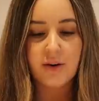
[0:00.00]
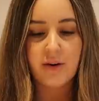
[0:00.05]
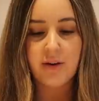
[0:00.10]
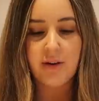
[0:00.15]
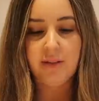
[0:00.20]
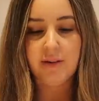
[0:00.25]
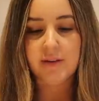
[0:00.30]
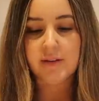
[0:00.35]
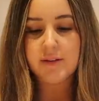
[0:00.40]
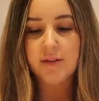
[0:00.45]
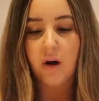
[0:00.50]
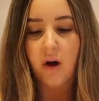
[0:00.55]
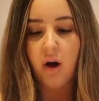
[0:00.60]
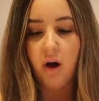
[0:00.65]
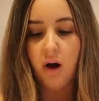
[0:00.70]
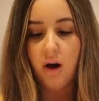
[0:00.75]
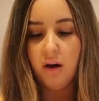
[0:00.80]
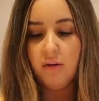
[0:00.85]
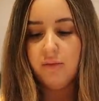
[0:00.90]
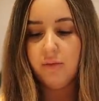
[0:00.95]
Starting this
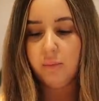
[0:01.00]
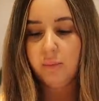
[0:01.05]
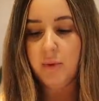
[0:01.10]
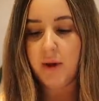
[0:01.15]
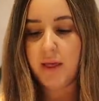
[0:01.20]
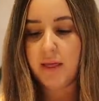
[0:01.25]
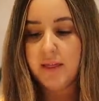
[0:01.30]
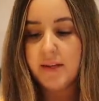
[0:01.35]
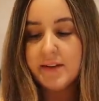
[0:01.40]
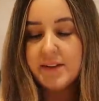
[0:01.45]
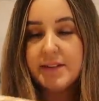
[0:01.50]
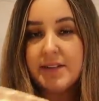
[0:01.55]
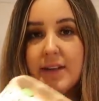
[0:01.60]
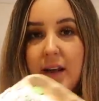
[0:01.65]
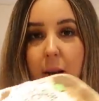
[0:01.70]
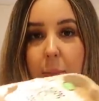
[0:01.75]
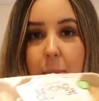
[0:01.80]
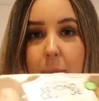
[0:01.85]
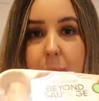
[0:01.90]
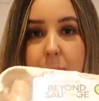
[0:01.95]
off with
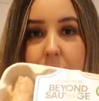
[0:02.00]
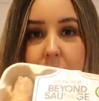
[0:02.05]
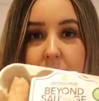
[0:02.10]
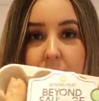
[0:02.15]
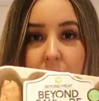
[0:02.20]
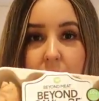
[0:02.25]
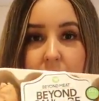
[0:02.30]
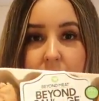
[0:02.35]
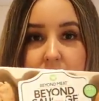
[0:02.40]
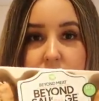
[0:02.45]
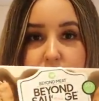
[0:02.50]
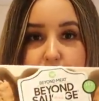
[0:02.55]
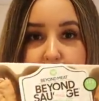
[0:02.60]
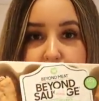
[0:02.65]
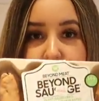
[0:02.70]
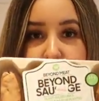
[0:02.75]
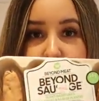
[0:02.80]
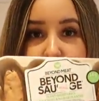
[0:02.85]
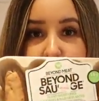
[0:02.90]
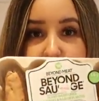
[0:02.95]
some Beyond
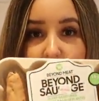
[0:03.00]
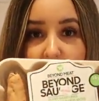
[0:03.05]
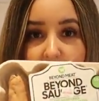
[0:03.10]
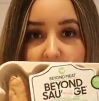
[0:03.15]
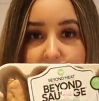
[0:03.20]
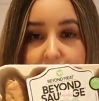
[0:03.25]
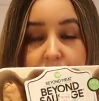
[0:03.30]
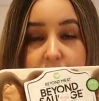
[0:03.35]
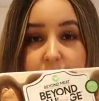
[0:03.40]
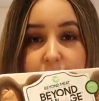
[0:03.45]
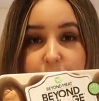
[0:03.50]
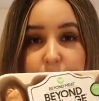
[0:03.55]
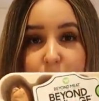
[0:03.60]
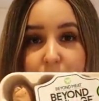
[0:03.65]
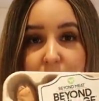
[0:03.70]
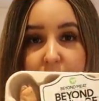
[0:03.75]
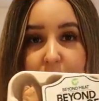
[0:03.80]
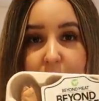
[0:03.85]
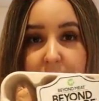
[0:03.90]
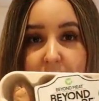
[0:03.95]
Meat sausage.
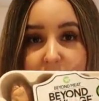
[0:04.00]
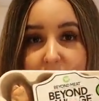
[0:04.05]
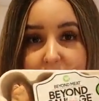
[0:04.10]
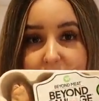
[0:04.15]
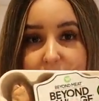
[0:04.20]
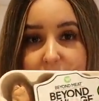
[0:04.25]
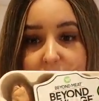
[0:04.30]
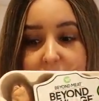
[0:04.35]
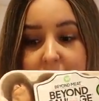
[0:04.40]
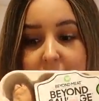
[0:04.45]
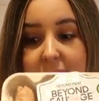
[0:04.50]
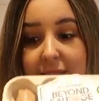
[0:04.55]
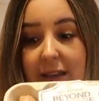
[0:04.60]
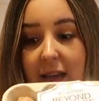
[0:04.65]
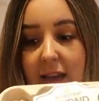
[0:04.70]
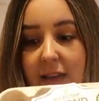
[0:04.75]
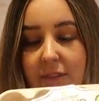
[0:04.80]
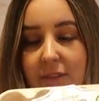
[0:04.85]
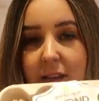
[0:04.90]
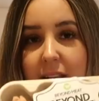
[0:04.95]
We're gonna put this
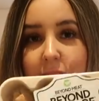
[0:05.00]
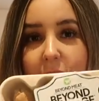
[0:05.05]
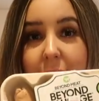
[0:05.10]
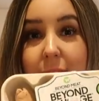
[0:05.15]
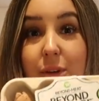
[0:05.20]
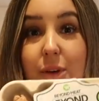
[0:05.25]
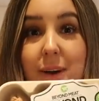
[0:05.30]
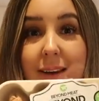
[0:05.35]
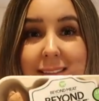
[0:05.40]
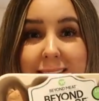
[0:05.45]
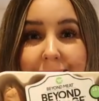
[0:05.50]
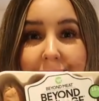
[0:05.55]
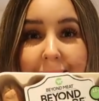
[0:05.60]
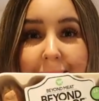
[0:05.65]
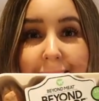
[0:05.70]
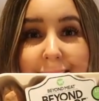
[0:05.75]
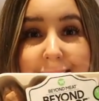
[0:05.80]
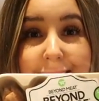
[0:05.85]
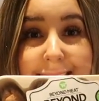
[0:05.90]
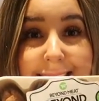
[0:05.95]
inside of it. Have you guys
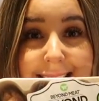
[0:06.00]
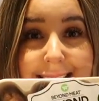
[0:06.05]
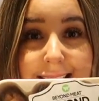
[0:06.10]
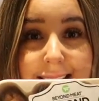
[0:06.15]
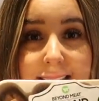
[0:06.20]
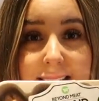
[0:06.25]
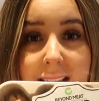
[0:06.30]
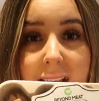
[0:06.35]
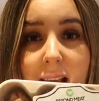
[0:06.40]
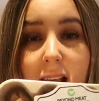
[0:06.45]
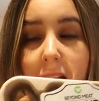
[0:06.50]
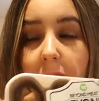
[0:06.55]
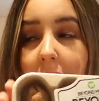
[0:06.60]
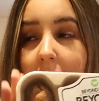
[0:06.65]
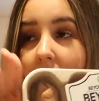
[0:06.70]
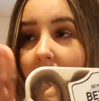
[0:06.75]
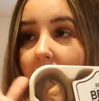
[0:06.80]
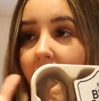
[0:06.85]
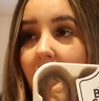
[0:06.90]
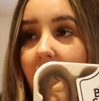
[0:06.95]
had these?
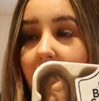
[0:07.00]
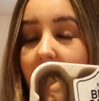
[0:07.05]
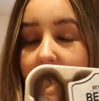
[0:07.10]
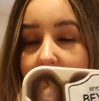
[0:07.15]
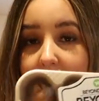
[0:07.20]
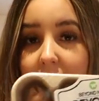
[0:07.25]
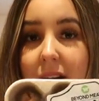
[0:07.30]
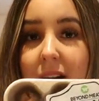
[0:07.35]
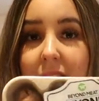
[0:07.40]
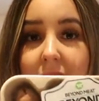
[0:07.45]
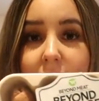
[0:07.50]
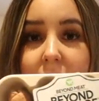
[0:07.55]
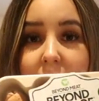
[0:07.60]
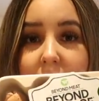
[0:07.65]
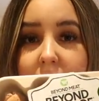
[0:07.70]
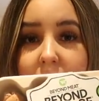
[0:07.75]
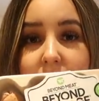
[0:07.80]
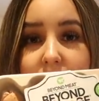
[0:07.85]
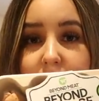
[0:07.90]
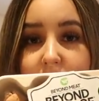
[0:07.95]
They're,
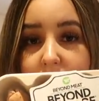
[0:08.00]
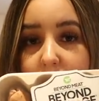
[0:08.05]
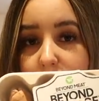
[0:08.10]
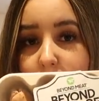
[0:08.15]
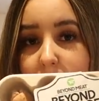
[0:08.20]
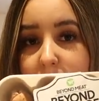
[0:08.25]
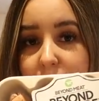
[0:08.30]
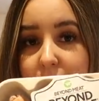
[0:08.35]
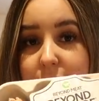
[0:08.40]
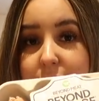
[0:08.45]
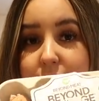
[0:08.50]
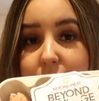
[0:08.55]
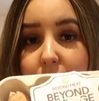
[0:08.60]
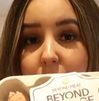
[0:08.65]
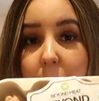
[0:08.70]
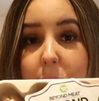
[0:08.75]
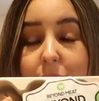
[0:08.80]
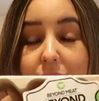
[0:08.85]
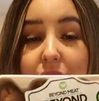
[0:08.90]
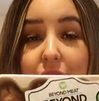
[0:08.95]
they're phenomenal. So
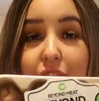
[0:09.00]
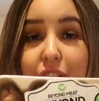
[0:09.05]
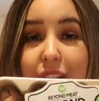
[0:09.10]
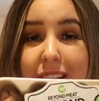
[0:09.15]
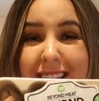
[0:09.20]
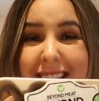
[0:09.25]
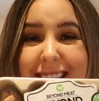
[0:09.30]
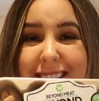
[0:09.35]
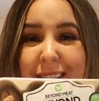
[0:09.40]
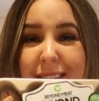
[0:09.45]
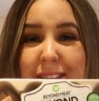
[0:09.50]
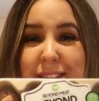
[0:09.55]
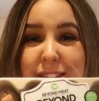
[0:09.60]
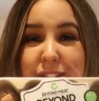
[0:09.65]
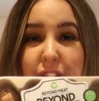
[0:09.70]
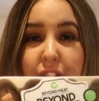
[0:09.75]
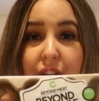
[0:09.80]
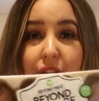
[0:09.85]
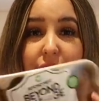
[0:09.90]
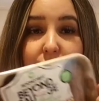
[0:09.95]
I'm just gonna cook these on the
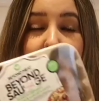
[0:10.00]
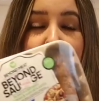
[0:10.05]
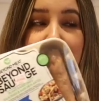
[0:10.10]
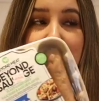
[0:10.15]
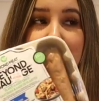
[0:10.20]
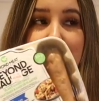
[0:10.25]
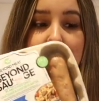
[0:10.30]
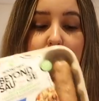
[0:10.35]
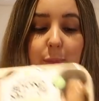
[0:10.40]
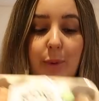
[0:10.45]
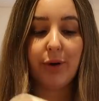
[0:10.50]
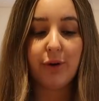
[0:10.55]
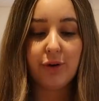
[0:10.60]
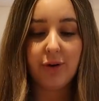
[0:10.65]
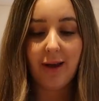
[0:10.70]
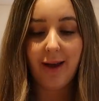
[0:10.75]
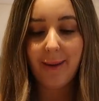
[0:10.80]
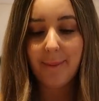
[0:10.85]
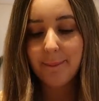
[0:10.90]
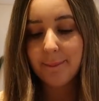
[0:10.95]
stove because it's winter
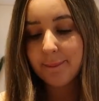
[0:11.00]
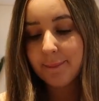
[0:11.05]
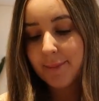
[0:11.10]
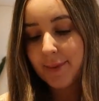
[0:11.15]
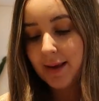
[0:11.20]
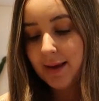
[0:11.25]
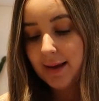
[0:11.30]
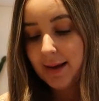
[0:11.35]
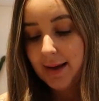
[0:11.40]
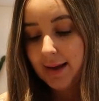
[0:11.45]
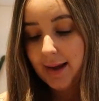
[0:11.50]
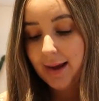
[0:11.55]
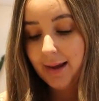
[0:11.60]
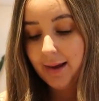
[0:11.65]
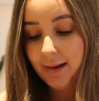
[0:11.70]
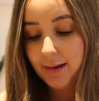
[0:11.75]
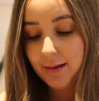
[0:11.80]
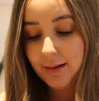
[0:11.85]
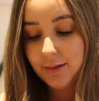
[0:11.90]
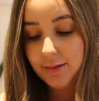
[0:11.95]
time
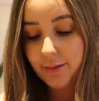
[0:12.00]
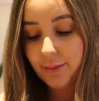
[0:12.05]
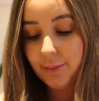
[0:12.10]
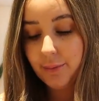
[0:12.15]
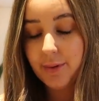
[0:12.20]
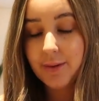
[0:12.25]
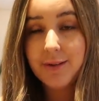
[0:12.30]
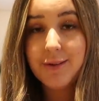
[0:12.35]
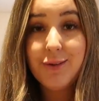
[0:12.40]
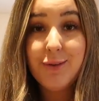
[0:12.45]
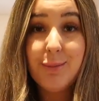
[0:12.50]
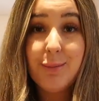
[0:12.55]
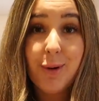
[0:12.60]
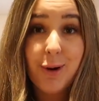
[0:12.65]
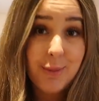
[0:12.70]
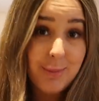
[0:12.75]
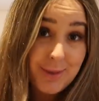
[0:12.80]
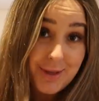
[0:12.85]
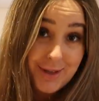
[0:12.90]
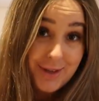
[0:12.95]
and don't want to
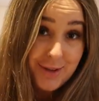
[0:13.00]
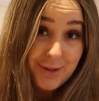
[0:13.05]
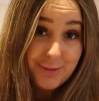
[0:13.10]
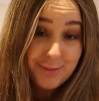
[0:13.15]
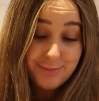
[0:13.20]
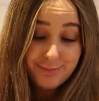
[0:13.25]
barbecue.